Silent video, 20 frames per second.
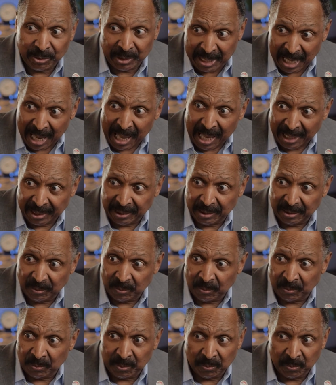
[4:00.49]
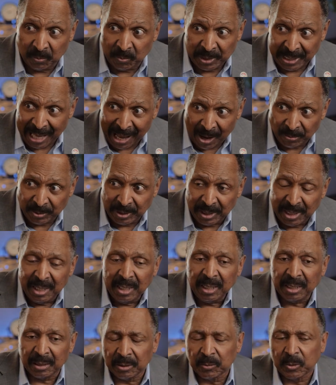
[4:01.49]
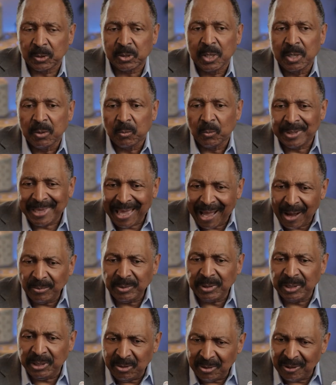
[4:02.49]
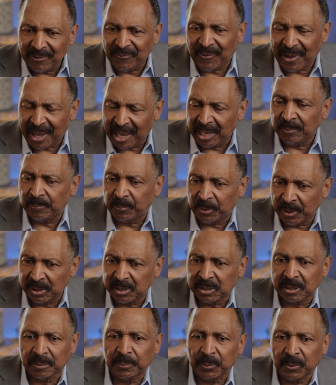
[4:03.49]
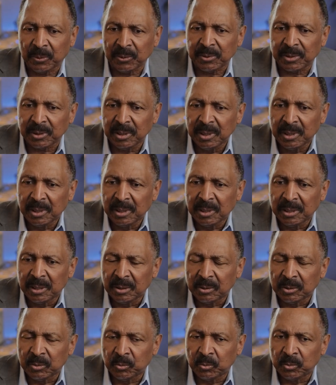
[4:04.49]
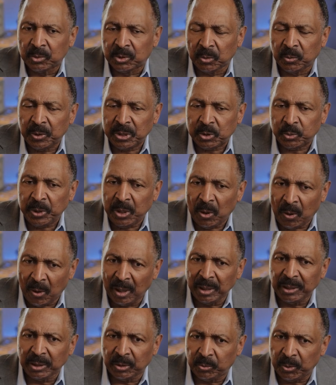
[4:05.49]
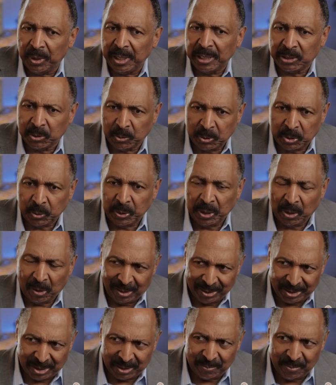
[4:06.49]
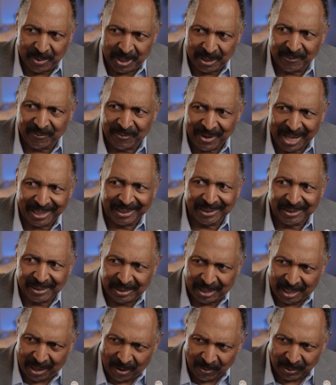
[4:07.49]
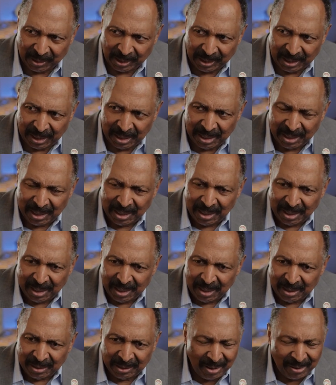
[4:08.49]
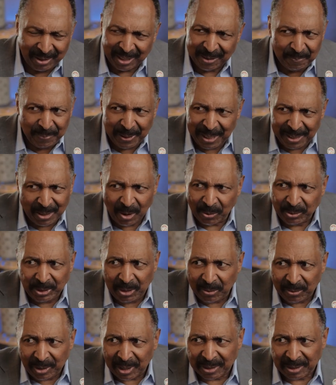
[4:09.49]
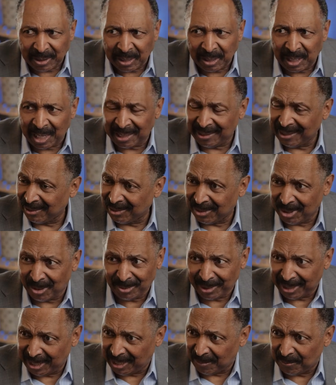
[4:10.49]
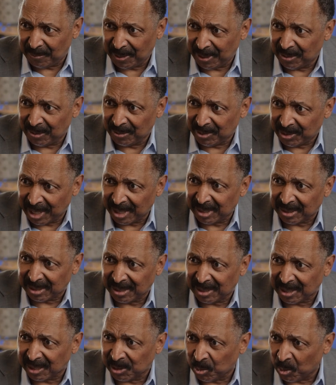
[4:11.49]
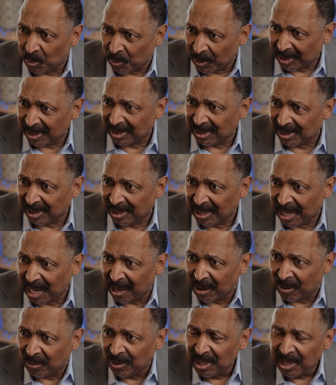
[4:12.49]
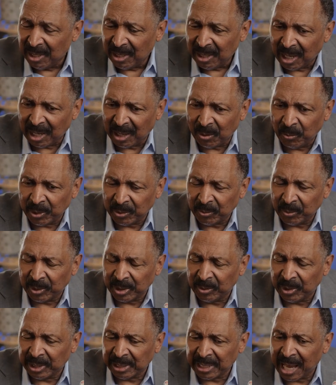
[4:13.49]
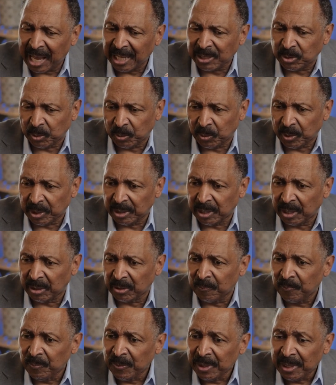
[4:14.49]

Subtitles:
God. Without unifying principles to which we all agree and to which we all submit voluntarily, there can be no unity, and there certainly can be no justice, as we're witnessing now. We're at odds with one another.